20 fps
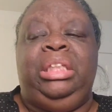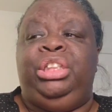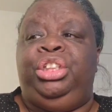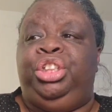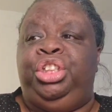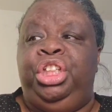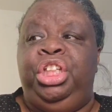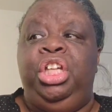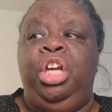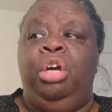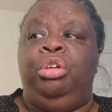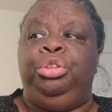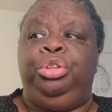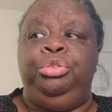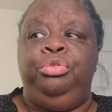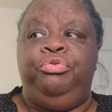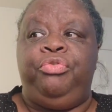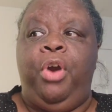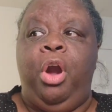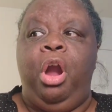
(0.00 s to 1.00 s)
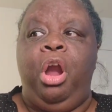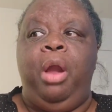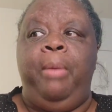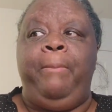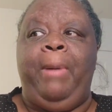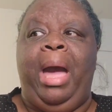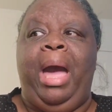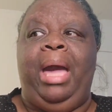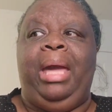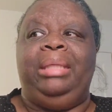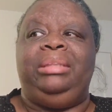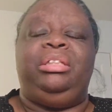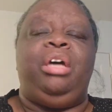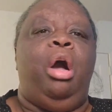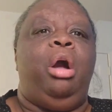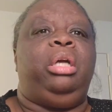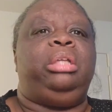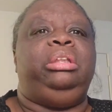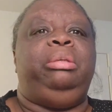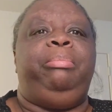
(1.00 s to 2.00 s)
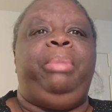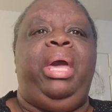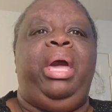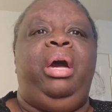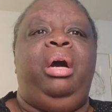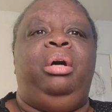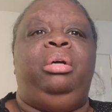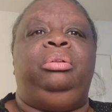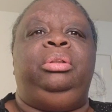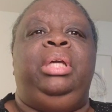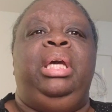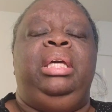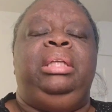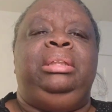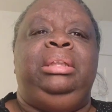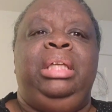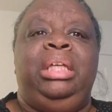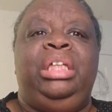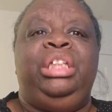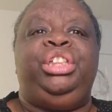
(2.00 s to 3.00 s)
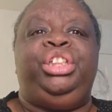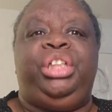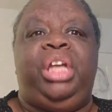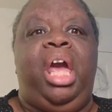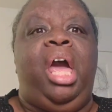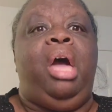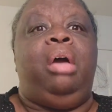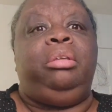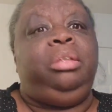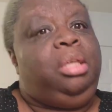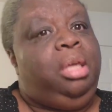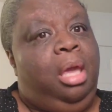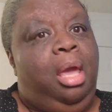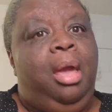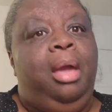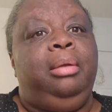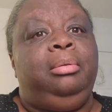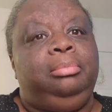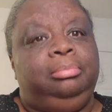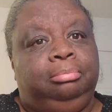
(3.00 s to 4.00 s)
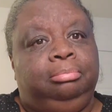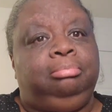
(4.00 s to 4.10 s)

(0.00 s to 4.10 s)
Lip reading: Did she go too far by talking about Nicki's child? Yeah.